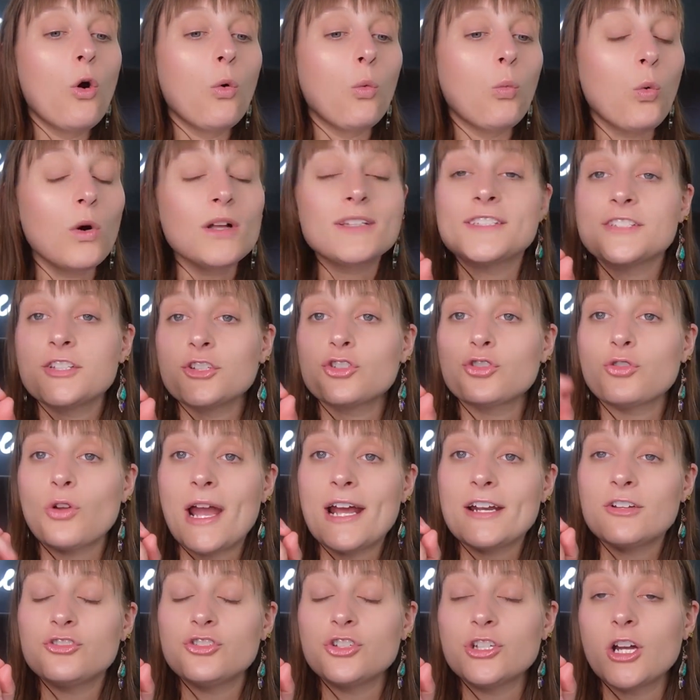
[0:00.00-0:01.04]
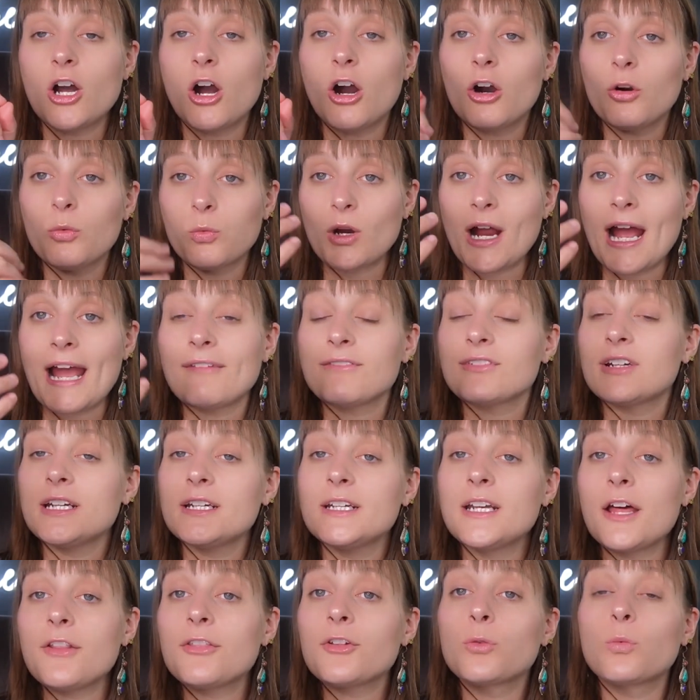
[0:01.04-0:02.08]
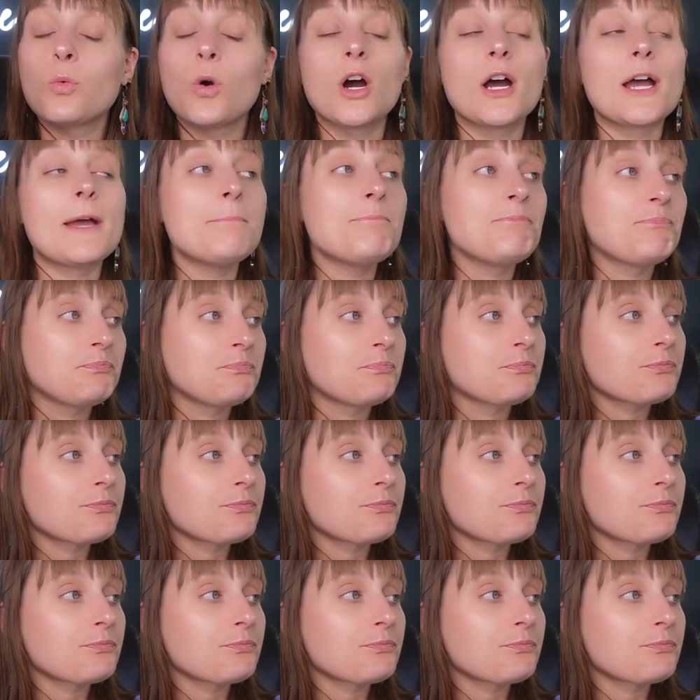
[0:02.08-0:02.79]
Once the strategy call, we're having another one.